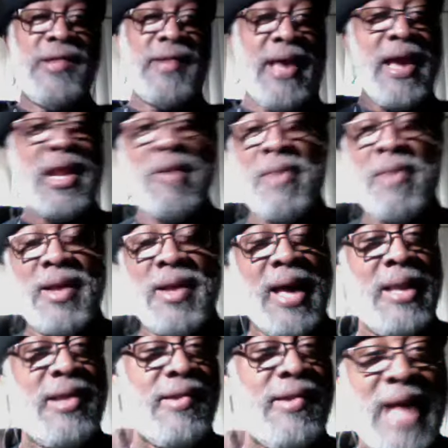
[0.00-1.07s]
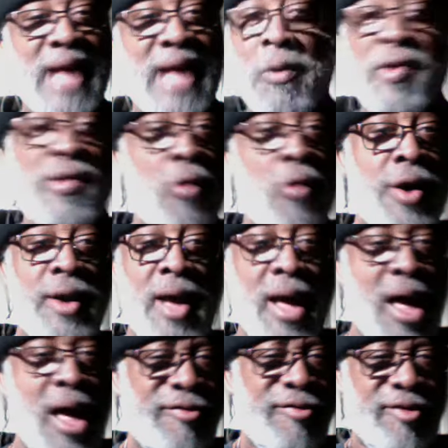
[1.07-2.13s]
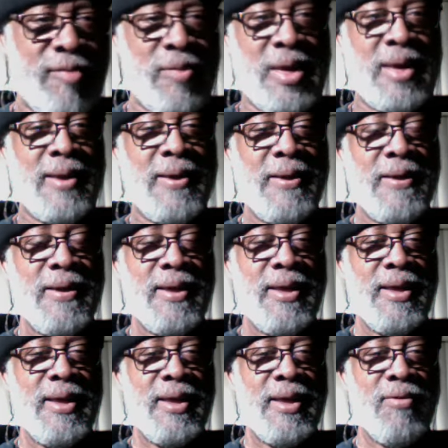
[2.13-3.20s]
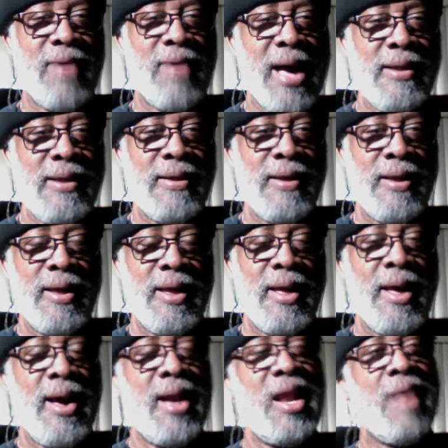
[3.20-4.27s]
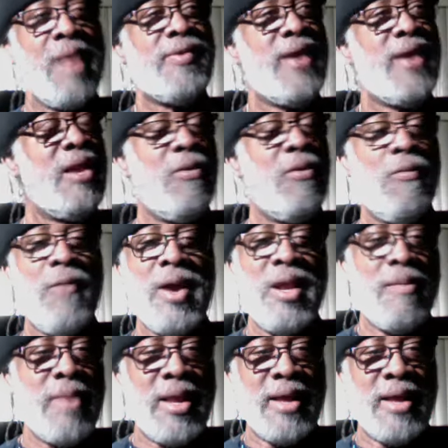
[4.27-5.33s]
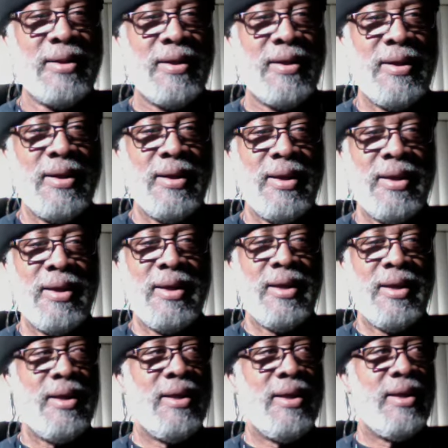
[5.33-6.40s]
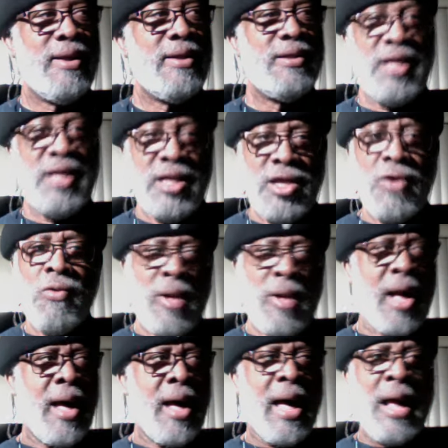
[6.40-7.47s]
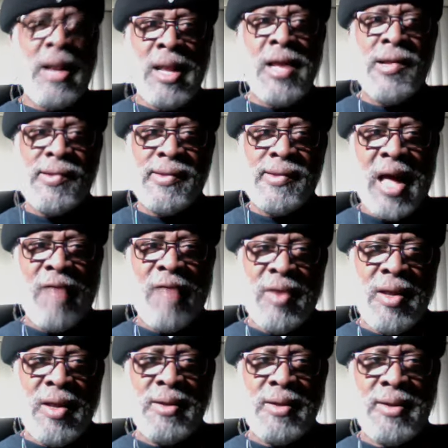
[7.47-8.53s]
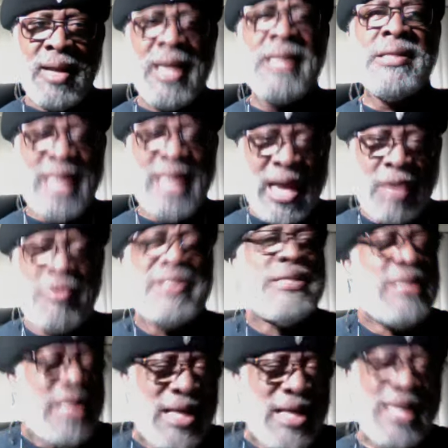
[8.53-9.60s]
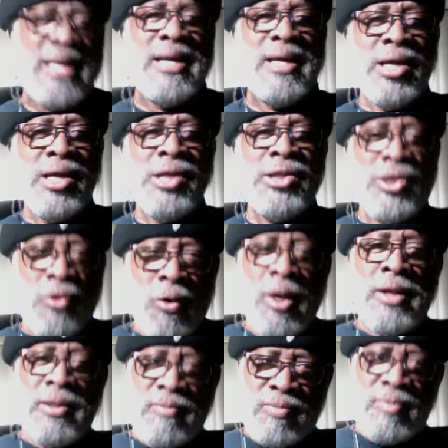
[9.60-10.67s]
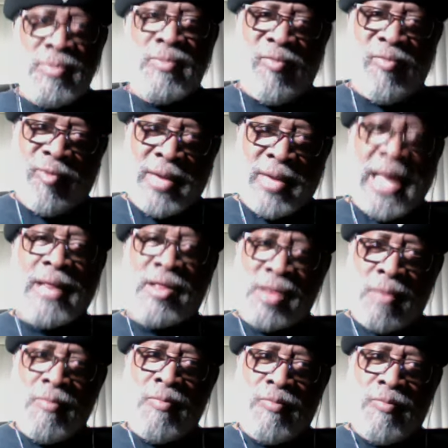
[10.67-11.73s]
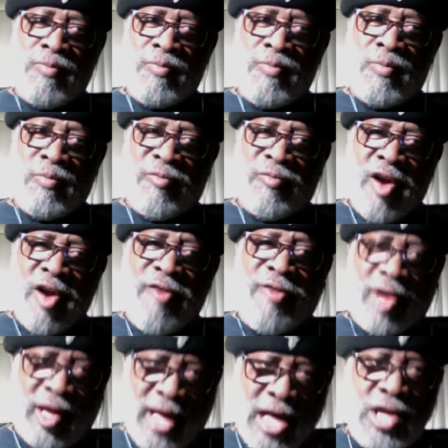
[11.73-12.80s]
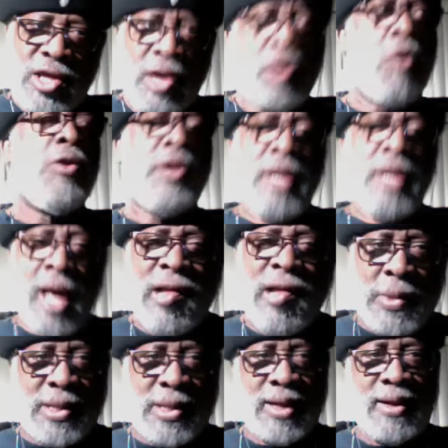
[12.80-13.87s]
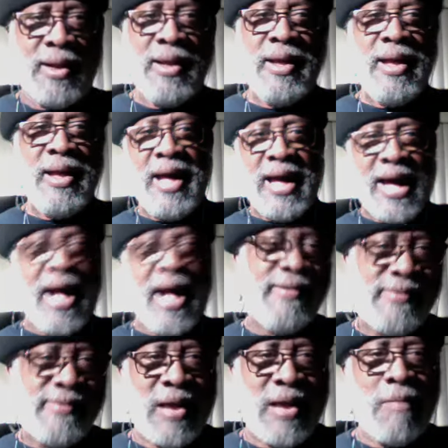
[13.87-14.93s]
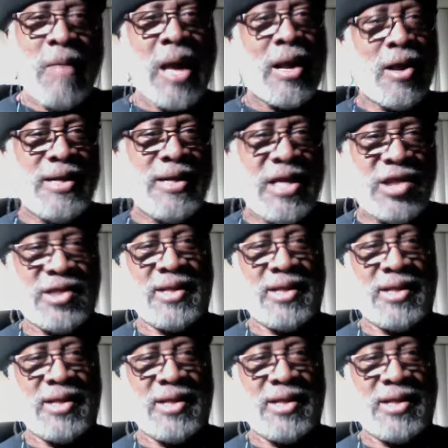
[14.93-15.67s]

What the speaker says: enemy? And this guy was going off on me, right? And I'm saying, wait a minute. Did you at least have the integrity to go and get some verification? Go to the hospital. Ask them my condition.